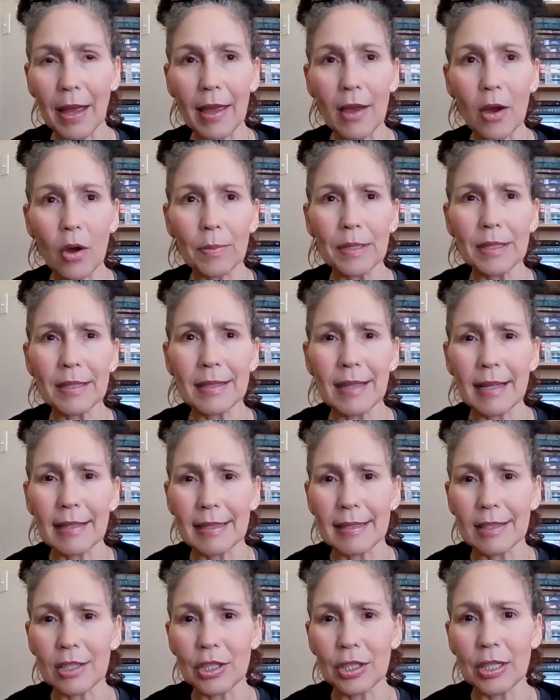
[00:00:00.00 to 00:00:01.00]
I hope it's
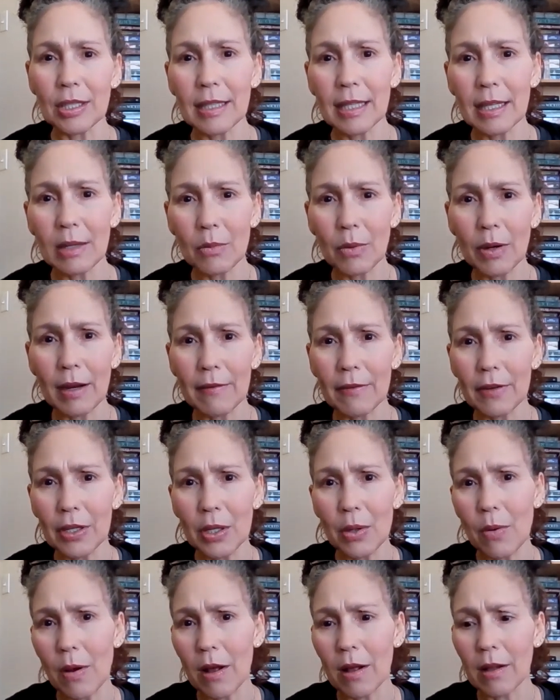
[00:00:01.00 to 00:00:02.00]
nice and chilly wherever
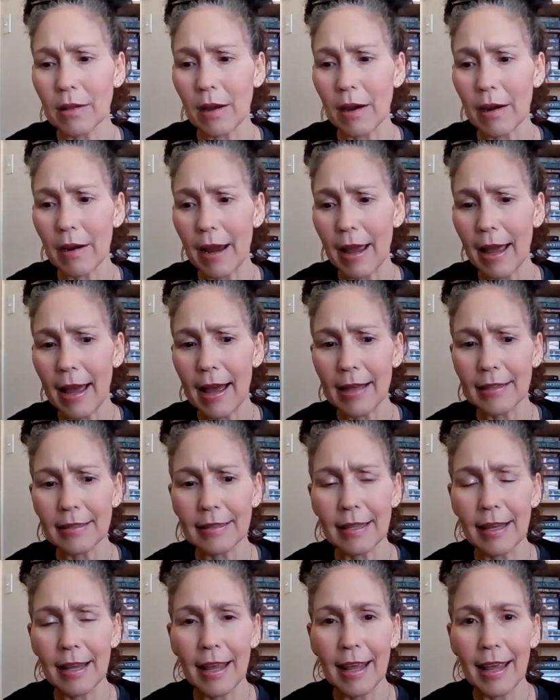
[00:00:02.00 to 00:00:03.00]
you all are
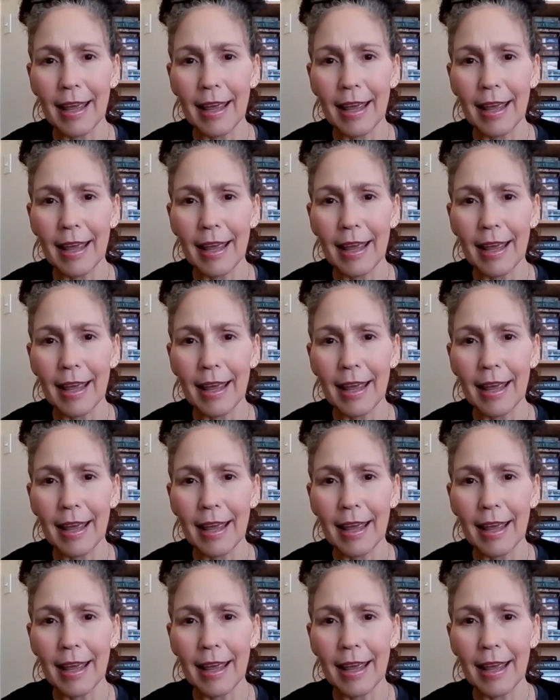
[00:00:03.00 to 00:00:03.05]
at.